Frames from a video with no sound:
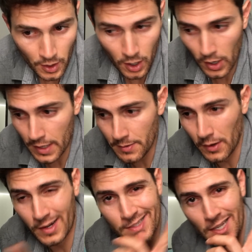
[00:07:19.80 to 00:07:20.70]
All right, I'm
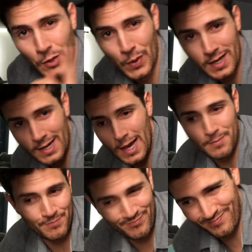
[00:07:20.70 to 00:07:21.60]
gonna take a quick
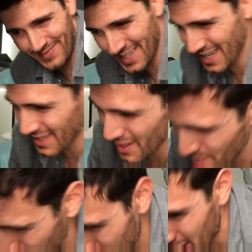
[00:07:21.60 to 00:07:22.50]
nap and then maybe